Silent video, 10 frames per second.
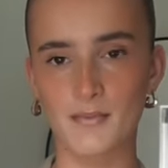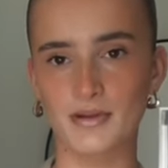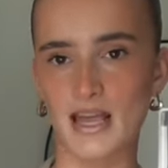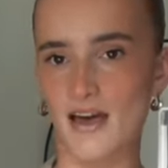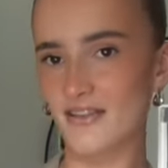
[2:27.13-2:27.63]
But
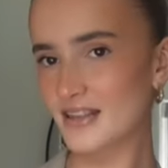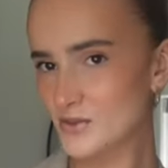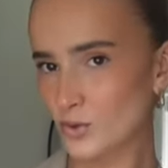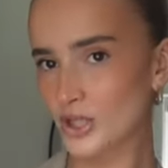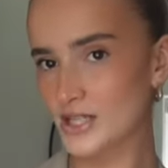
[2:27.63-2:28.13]
yeah, I think
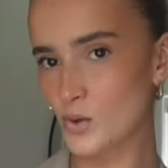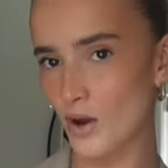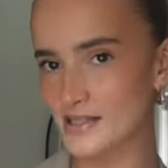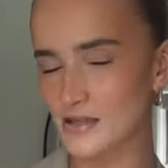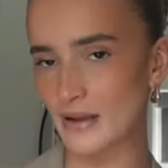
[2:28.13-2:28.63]
this one is
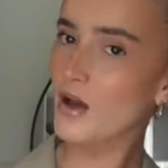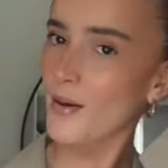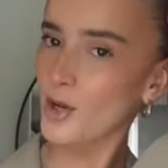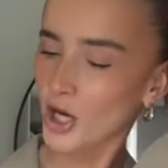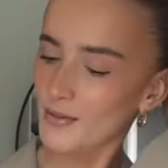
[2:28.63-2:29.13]
quite similar.
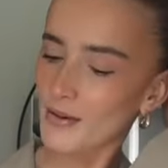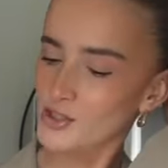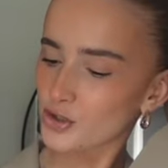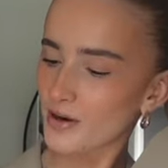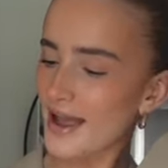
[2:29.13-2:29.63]
I'm not going to be able
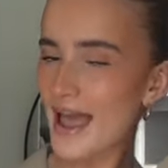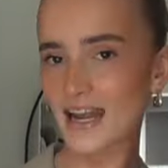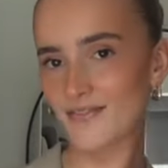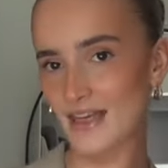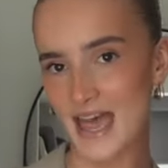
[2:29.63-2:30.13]
to create
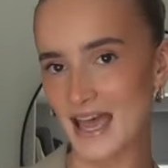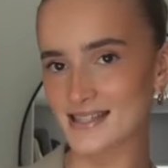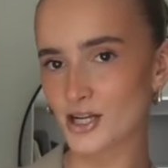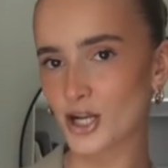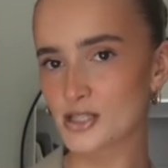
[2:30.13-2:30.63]
any of the
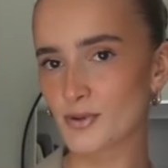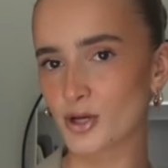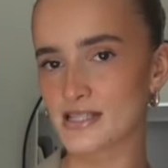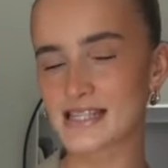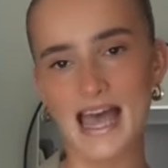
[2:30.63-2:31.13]
hairstyles
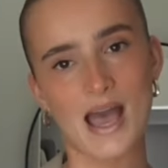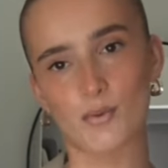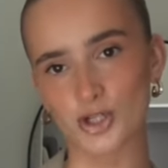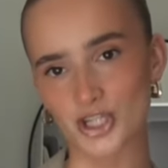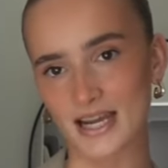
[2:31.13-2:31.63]
because it's hair
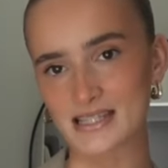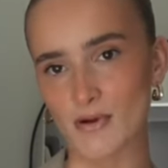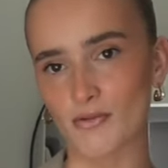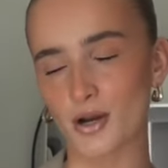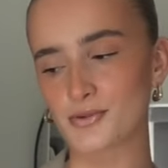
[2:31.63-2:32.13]
wash day
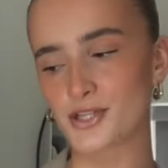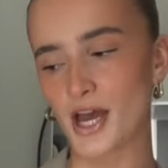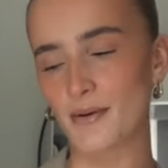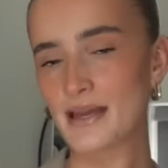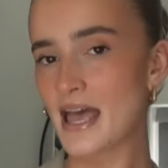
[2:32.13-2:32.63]
tomorrow,
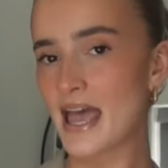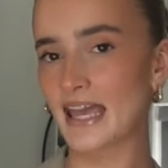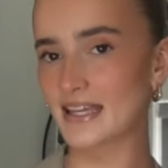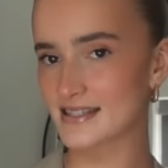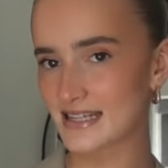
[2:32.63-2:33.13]
so
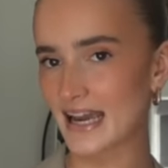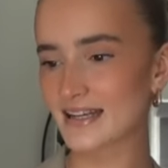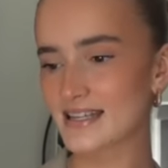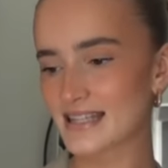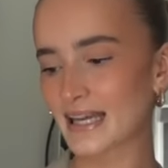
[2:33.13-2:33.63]
it is staying
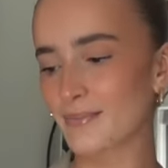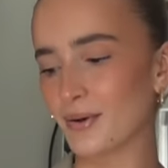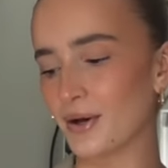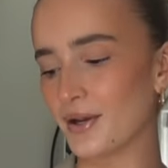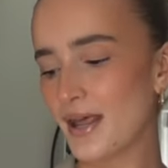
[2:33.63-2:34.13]
in a slick
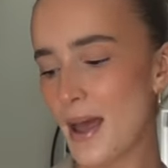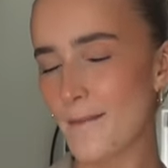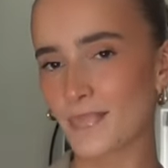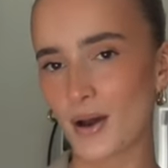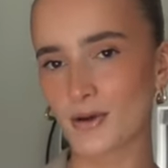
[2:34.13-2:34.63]
bun,
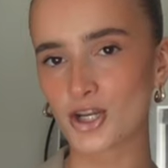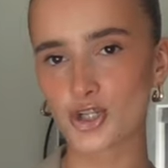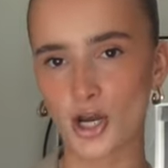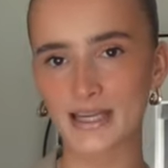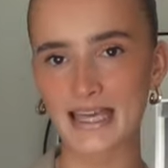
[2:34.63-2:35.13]
but I'm going to
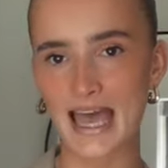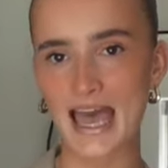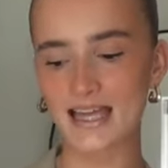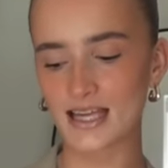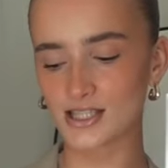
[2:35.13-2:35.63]
try and
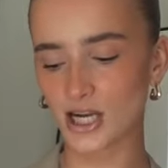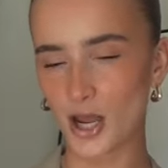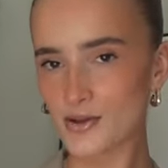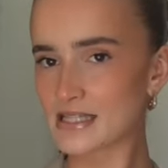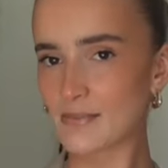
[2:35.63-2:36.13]
get as
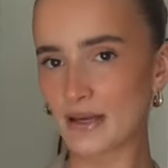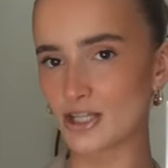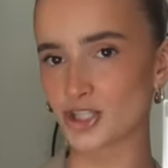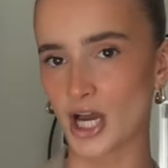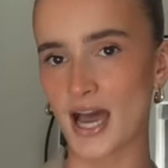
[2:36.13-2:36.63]
close to the
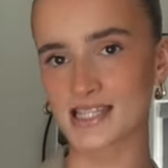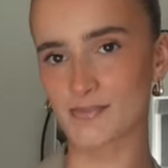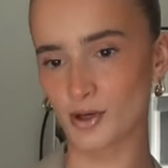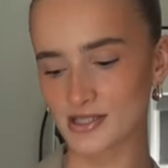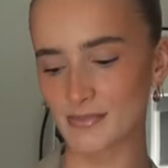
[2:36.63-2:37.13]
picture as I
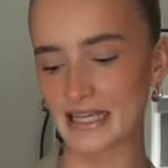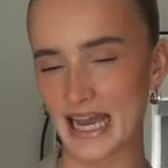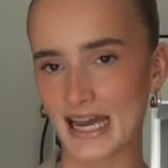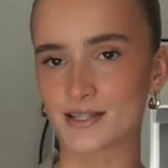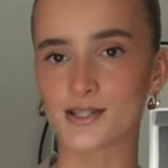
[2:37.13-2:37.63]
possibly can.